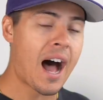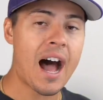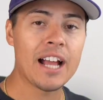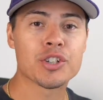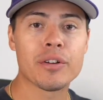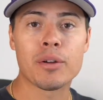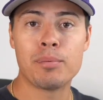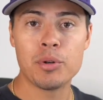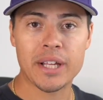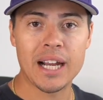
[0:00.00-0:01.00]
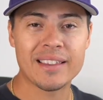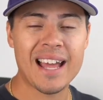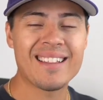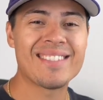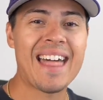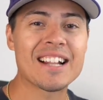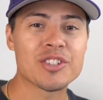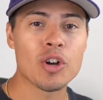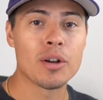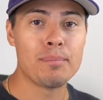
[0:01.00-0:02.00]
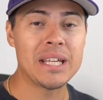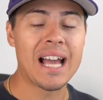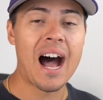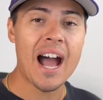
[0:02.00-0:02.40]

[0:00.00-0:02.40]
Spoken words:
I should have communicated that. That's on me.